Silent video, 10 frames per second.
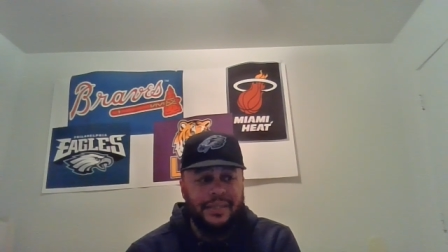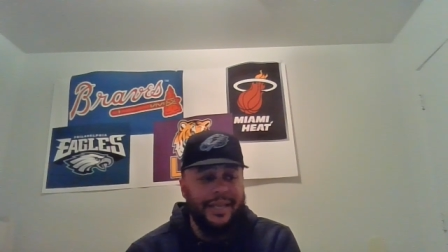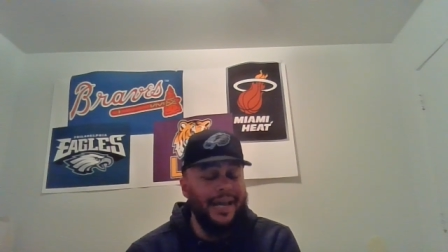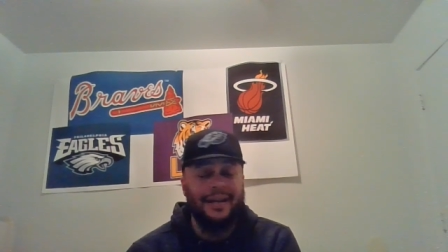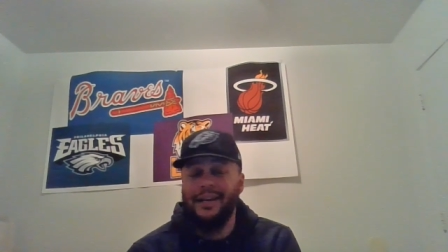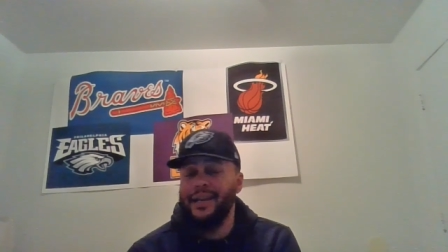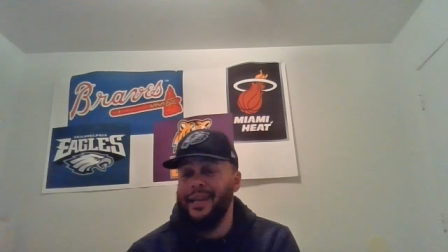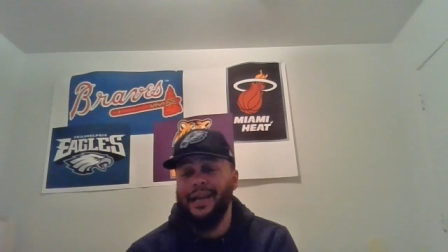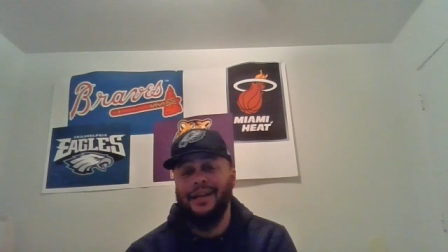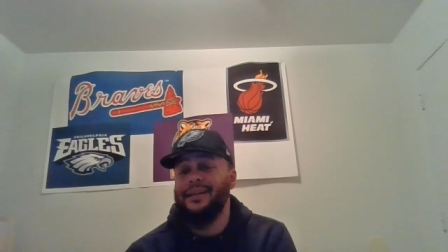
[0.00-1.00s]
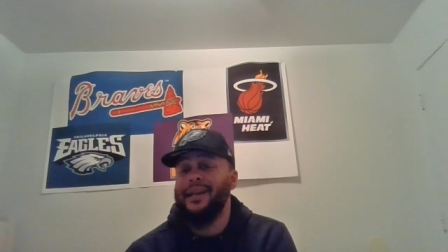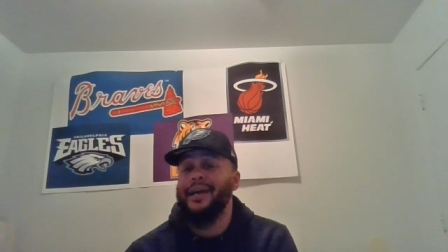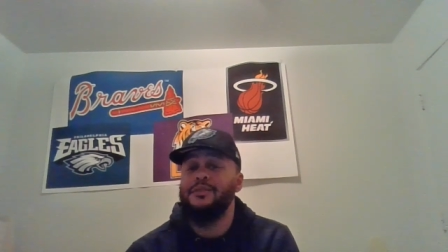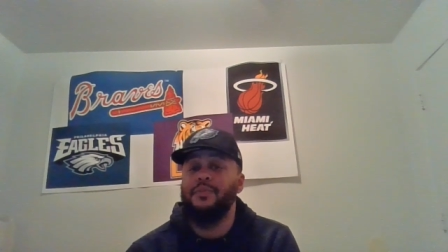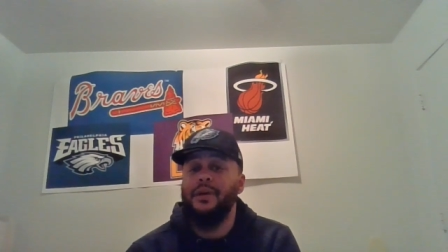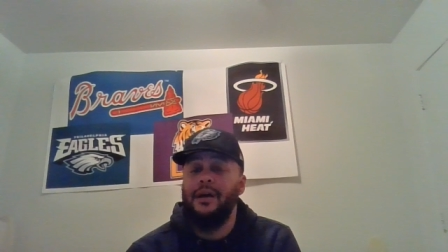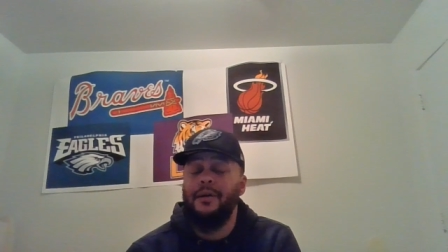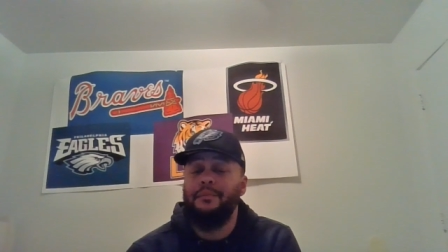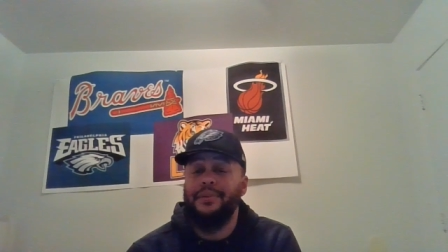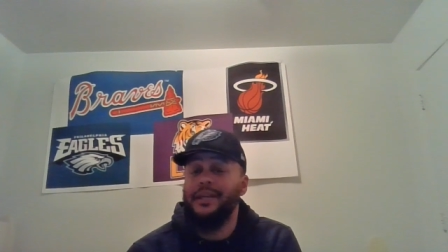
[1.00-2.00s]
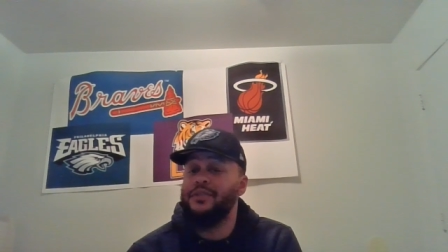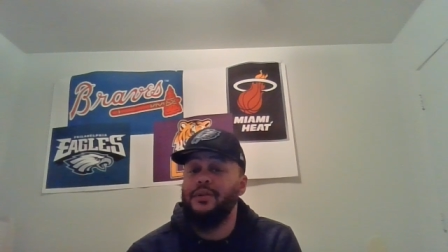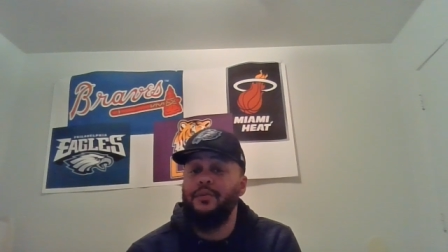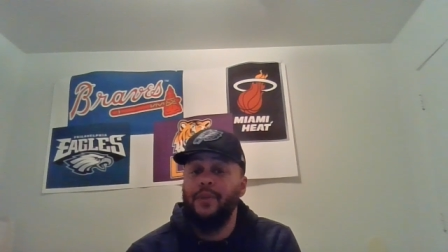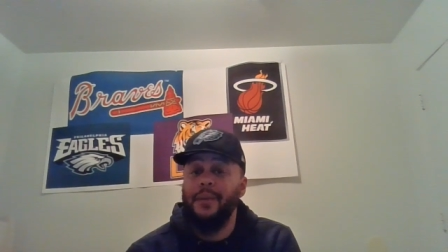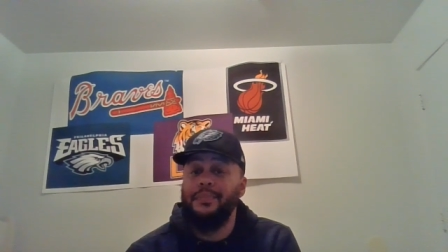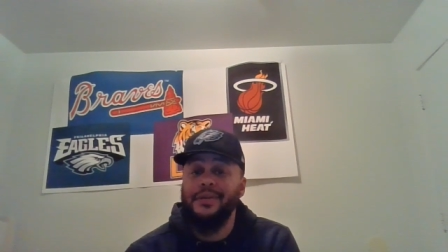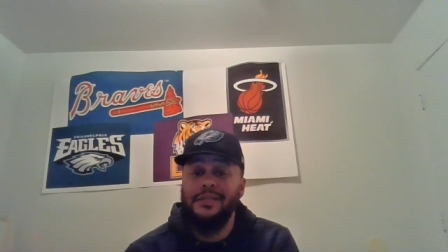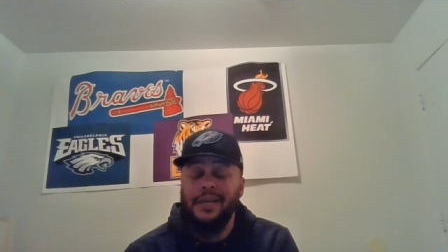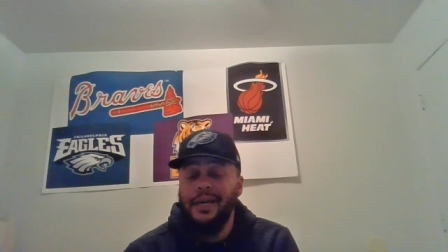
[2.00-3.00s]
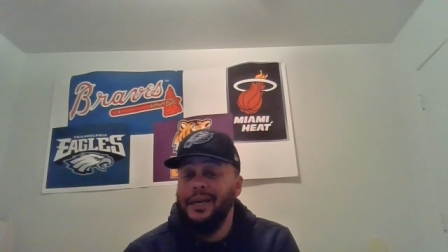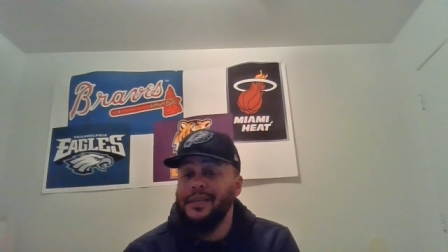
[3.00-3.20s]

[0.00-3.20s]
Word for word: they got a they got a nice um, plethora of weapons.